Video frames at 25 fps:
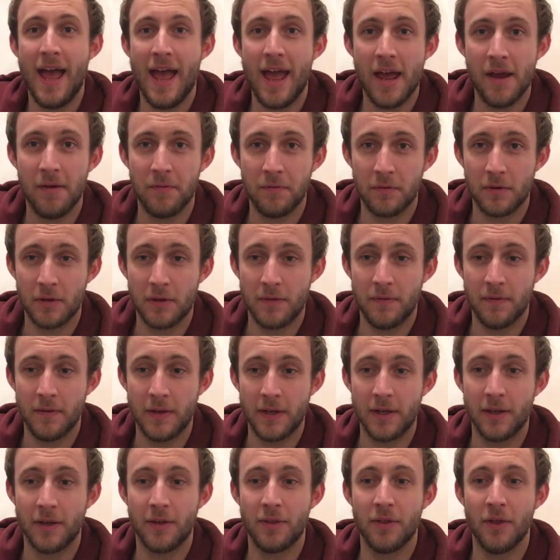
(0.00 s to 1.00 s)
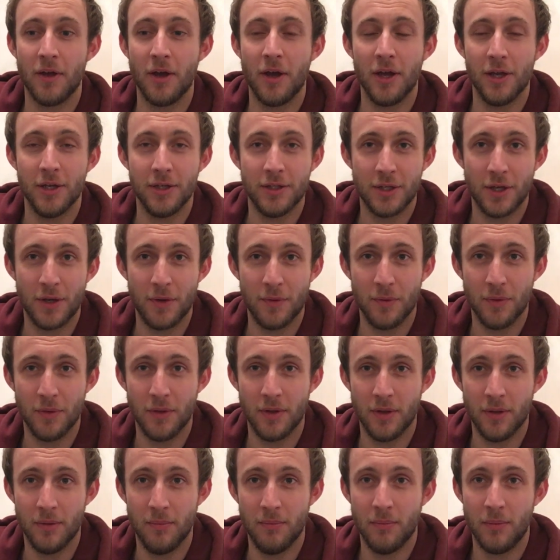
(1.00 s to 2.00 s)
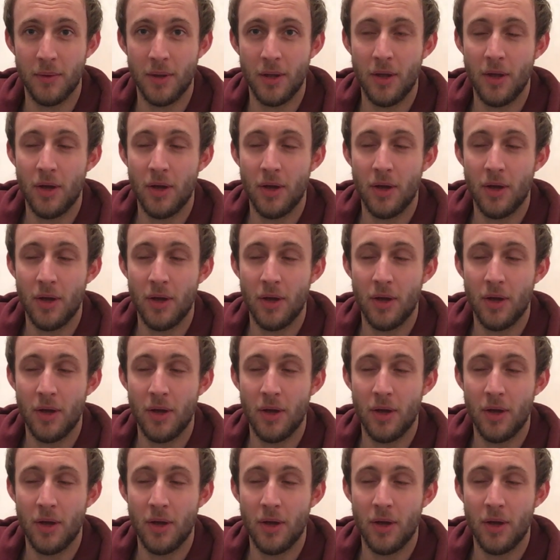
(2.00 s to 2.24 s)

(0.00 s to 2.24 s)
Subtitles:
everything that I told them,